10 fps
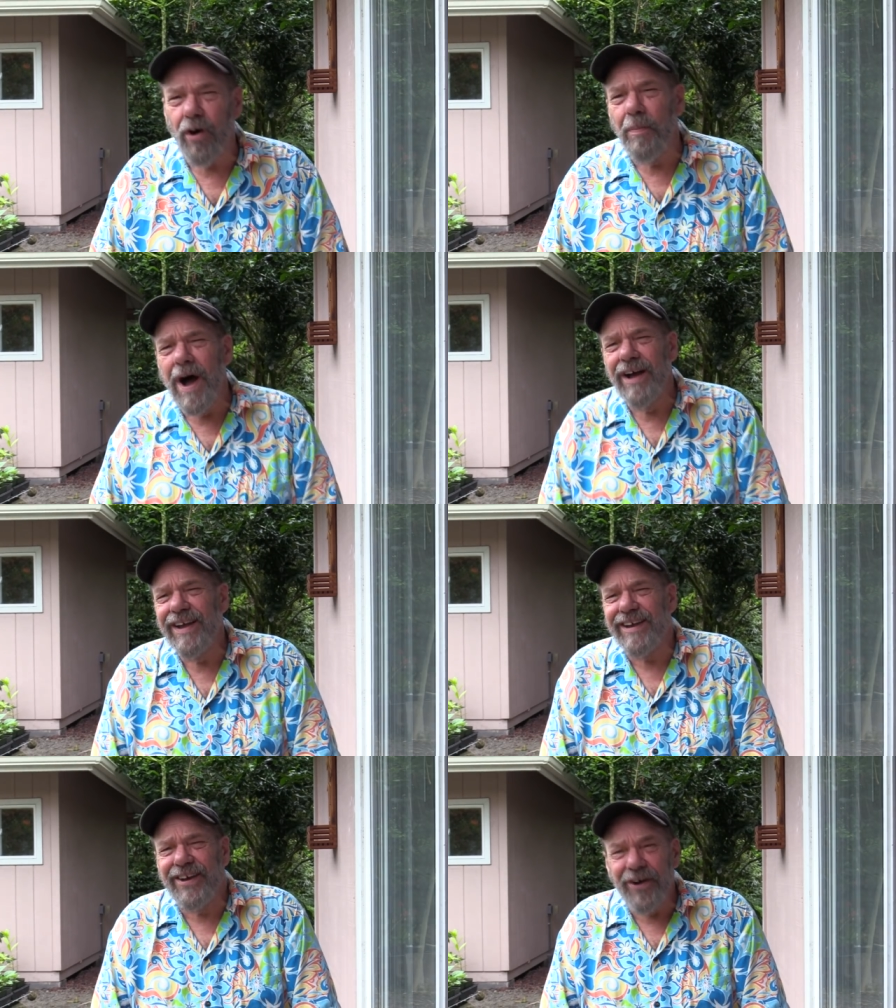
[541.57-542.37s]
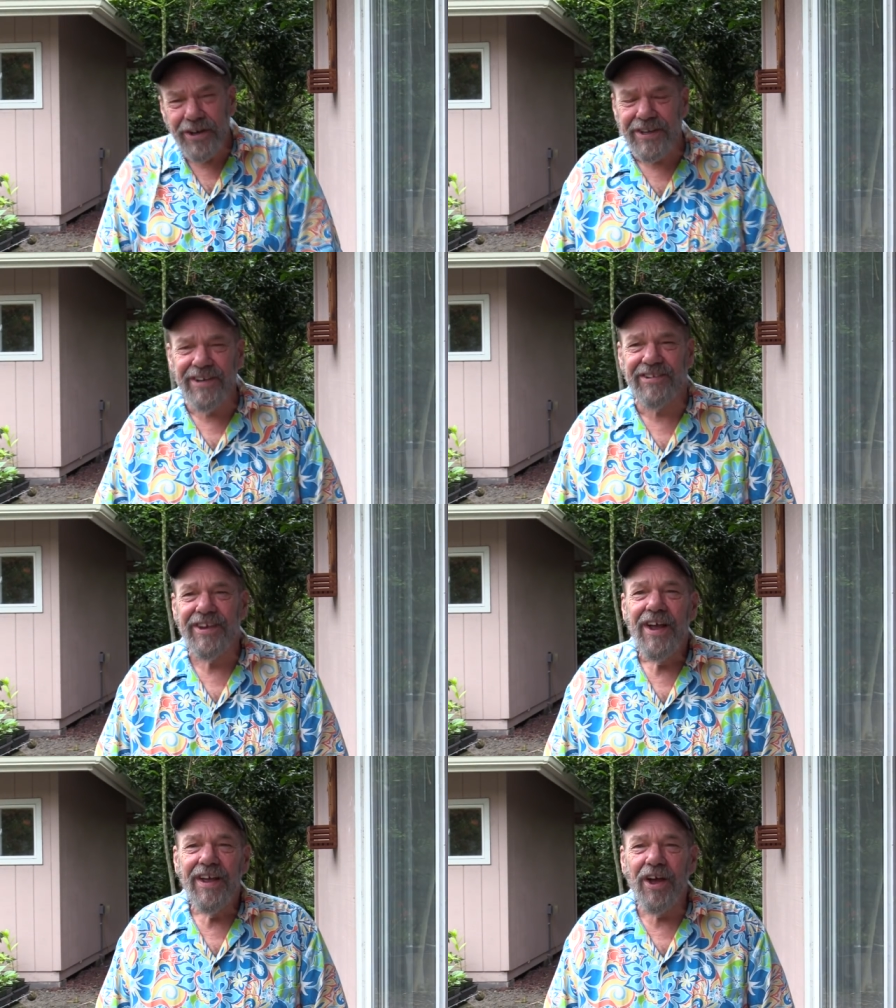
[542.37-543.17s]
Oh my
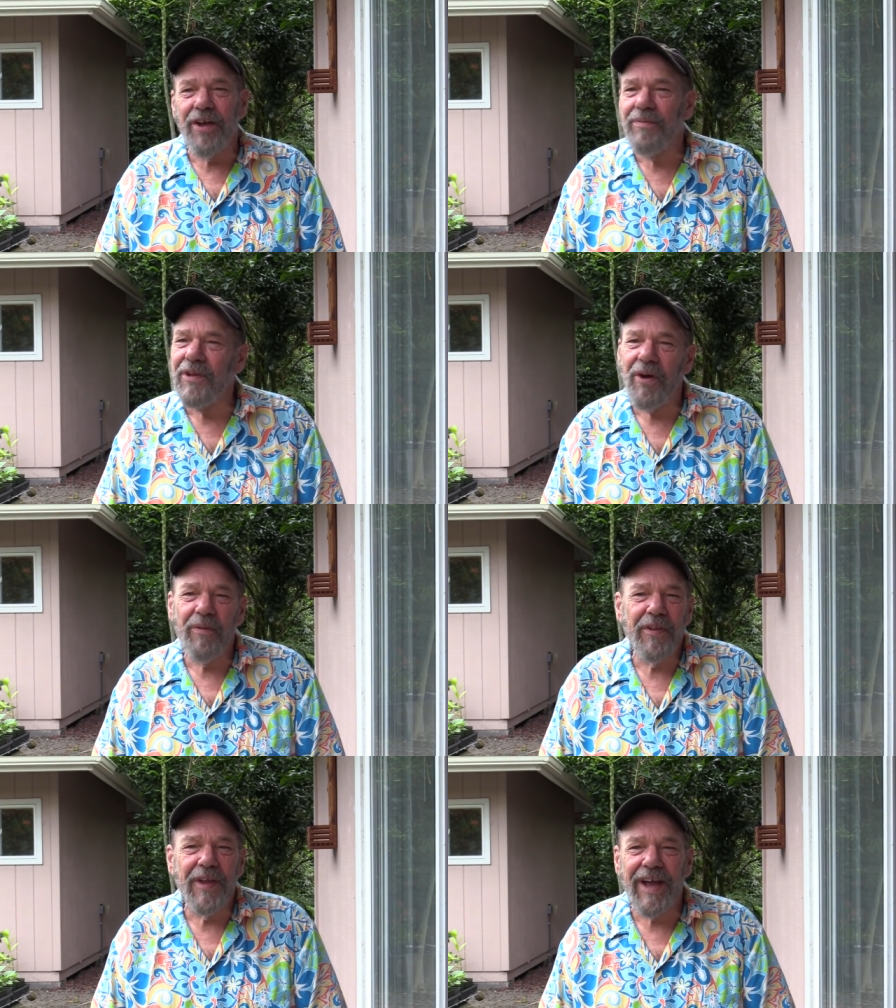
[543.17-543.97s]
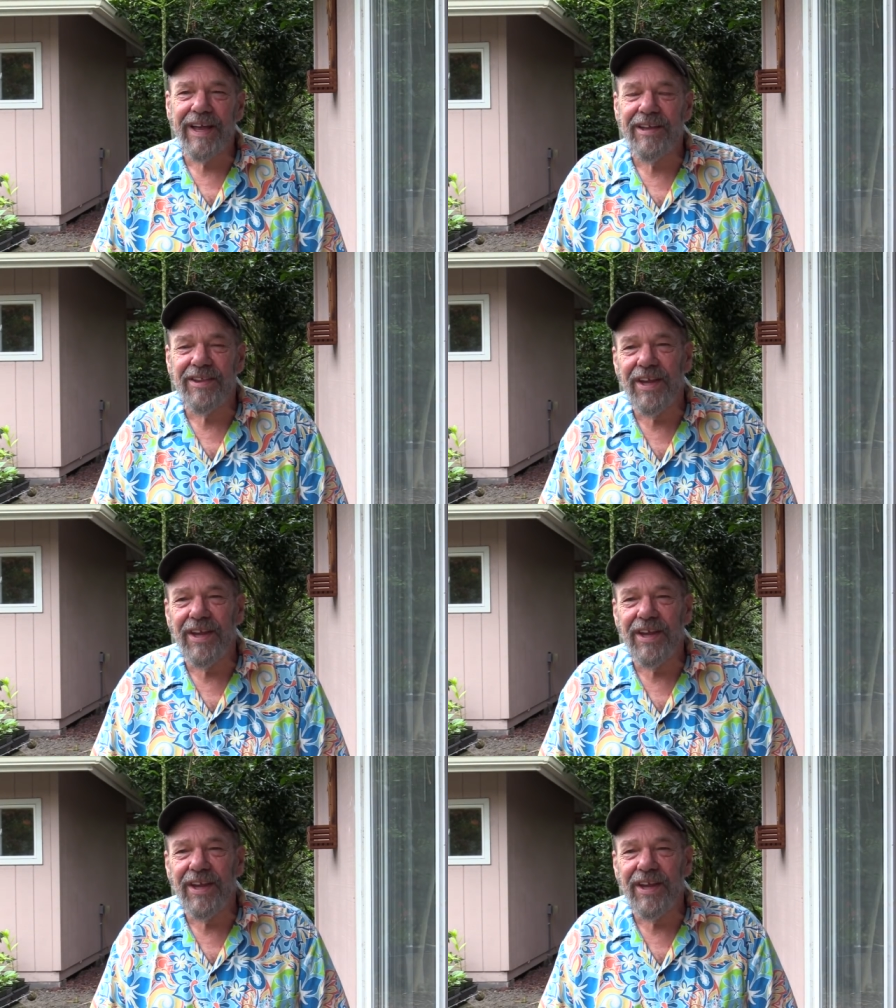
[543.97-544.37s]
goodness! Uh, the only thing I can